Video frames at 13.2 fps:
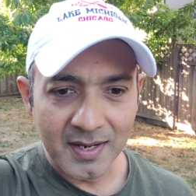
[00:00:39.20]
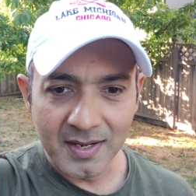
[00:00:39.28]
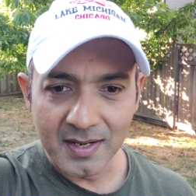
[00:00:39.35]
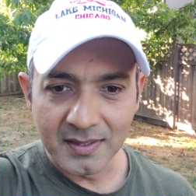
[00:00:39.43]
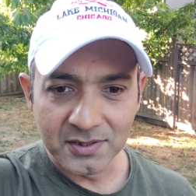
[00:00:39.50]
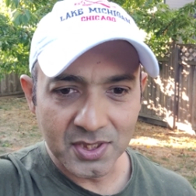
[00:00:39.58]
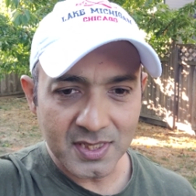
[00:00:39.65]

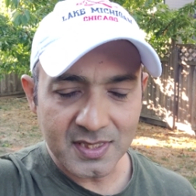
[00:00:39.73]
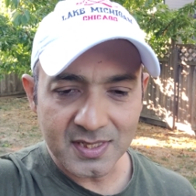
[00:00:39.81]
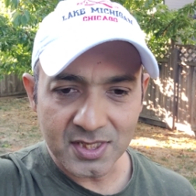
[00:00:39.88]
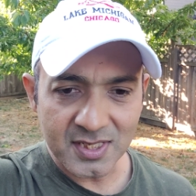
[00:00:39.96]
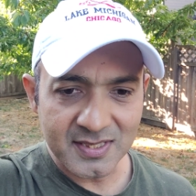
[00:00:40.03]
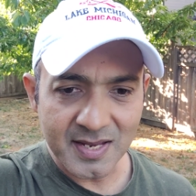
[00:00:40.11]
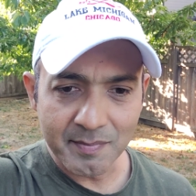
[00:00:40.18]
Uh,
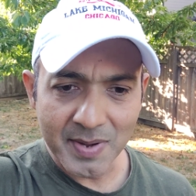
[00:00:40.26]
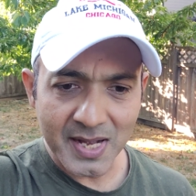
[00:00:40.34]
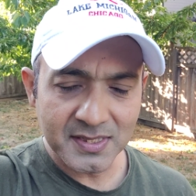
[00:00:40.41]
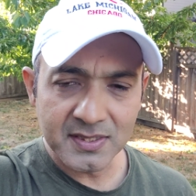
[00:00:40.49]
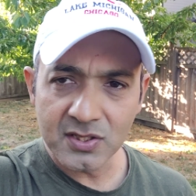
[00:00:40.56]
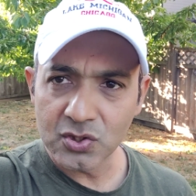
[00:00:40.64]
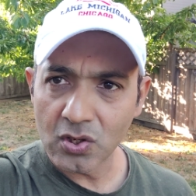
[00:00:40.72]
just just
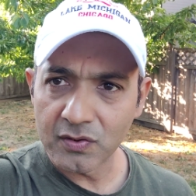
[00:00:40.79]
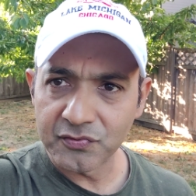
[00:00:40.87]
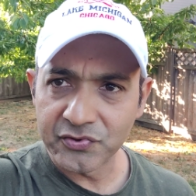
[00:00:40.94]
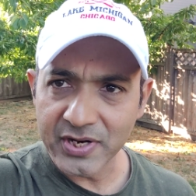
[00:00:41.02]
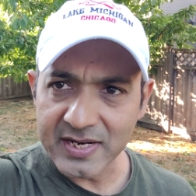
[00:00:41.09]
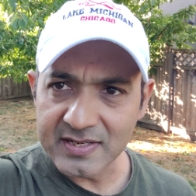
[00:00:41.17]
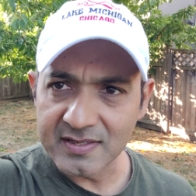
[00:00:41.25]
imagine the sort
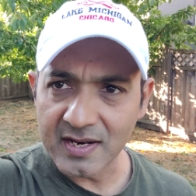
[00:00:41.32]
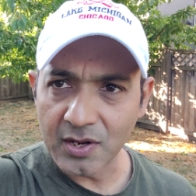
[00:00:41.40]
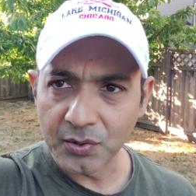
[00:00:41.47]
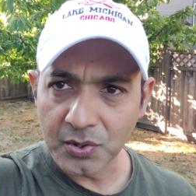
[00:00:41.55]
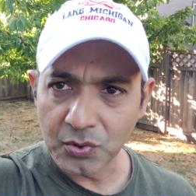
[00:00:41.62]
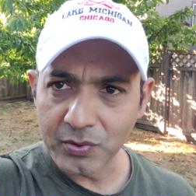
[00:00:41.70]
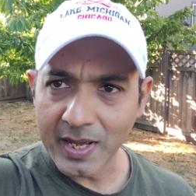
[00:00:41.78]
of trends that are
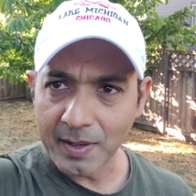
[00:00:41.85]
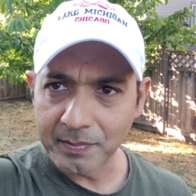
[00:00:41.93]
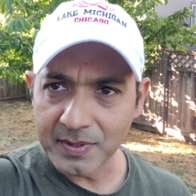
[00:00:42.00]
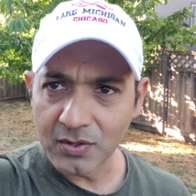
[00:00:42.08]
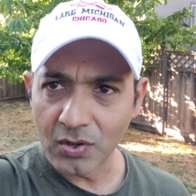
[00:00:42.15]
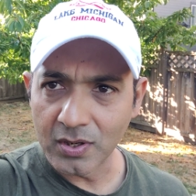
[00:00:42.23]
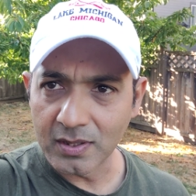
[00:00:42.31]
going to
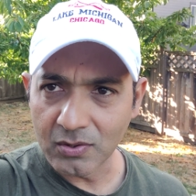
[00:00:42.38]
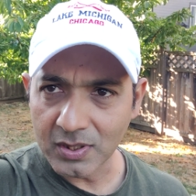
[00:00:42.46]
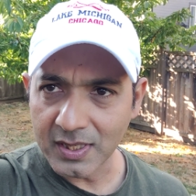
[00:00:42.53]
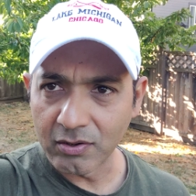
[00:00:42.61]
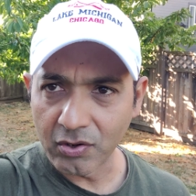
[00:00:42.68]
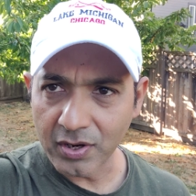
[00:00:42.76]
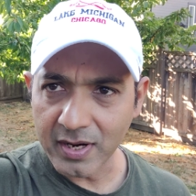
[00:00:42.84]
happen on a, on,
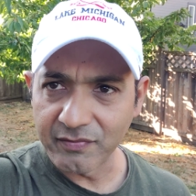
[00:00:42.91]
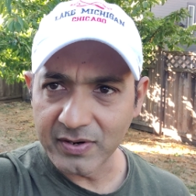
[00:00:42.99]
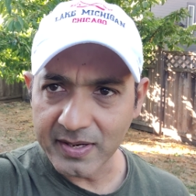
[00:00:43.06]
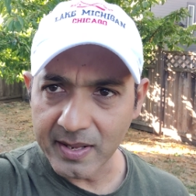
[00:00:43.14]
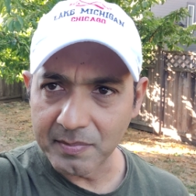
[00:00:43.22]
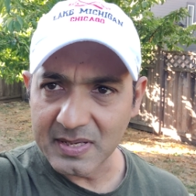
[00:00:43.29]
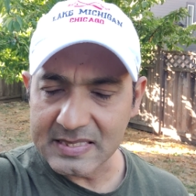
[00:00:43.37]
a, on an
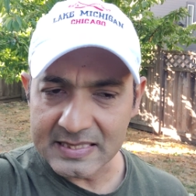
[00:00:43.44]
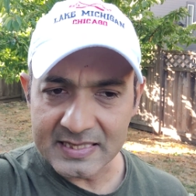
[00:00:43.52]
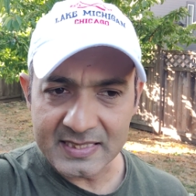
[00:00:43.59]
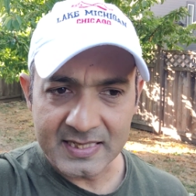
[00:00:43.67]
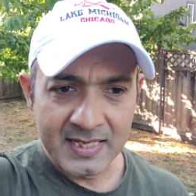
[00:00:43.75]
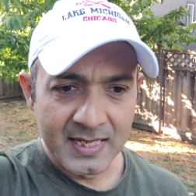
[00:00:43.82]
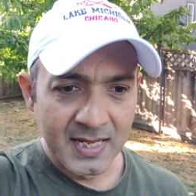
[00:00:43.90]
everyday
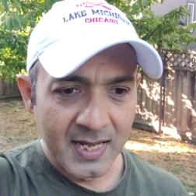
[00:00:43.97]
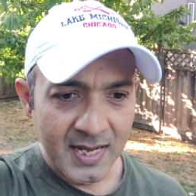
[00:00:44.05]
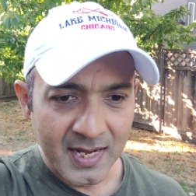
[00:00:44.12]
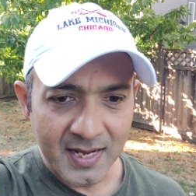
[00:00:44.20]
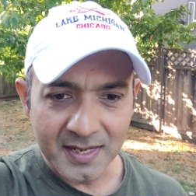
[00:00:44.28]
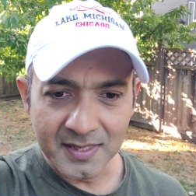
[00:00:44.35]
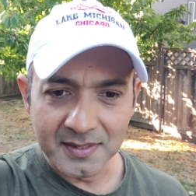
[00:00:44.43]
basis.
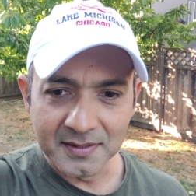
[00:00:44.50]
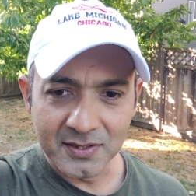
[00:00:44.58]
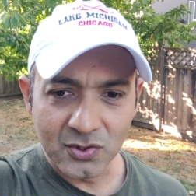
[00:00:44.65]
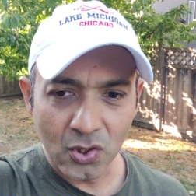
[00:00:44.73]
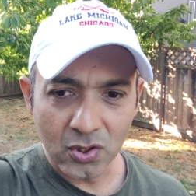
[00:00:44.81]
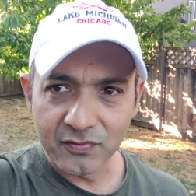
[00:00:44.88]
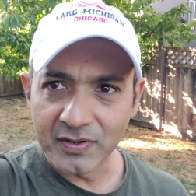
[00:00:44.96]
Uh,
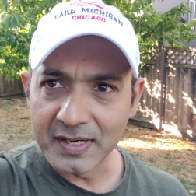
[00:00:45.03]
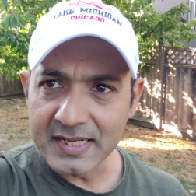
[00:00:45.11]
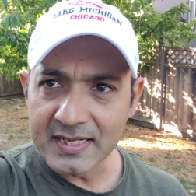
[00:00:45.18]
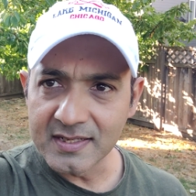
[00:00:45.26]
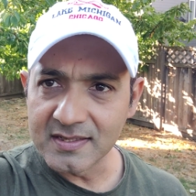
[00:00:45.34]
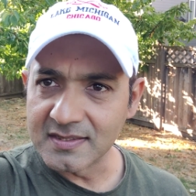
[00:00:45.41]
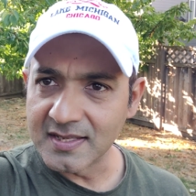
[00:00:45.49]
the sort of
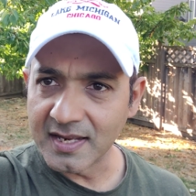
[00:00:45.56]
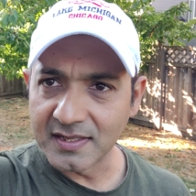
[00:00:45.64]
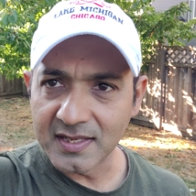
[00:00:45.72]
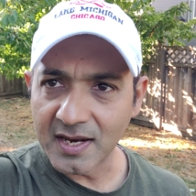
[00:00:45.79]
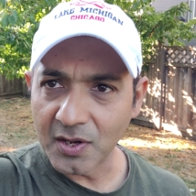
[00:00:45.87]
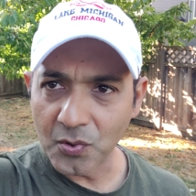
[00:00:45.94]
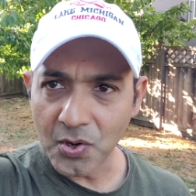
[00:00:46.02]
reels
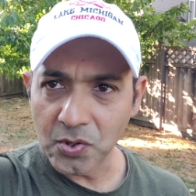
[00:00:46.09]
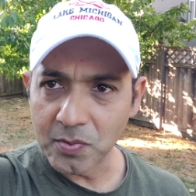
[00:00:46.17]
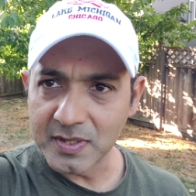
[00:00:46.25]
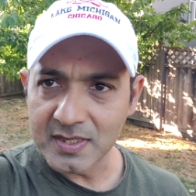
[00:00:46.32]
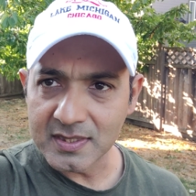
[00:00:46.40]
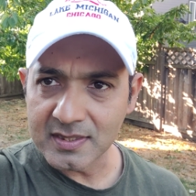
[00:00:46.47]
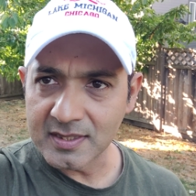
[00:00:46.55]
that, that are going to
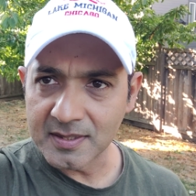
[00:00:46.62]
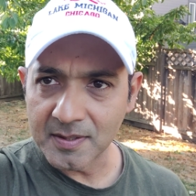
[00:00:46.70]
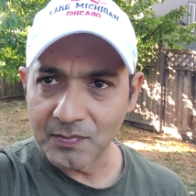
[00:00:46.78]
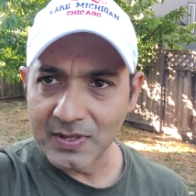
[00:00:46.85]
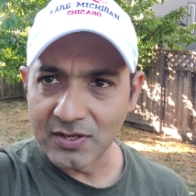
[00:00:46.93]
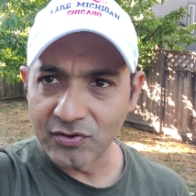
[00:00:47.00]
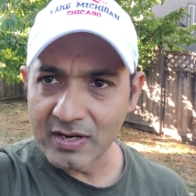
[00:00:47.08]
be just
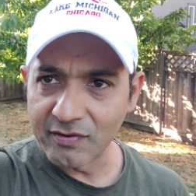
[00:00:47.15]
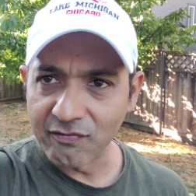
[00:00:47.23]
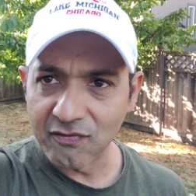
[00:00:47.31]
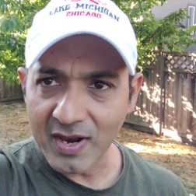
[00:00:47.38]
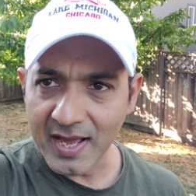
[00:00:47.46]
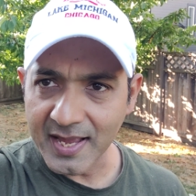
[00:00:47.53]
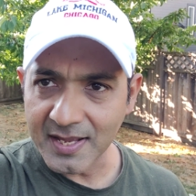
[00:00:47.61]
uh, literally
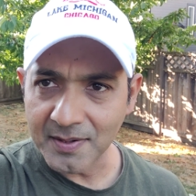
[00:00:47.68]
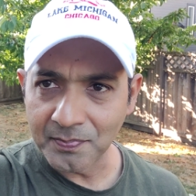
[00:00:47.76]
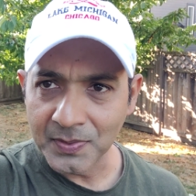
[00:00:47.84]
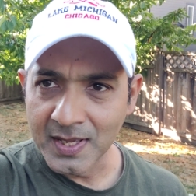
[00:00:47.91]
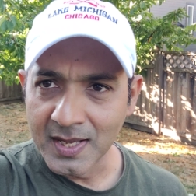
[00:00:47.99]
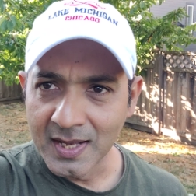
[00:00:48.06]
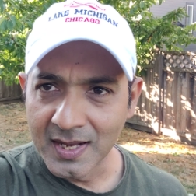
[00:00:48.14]
flying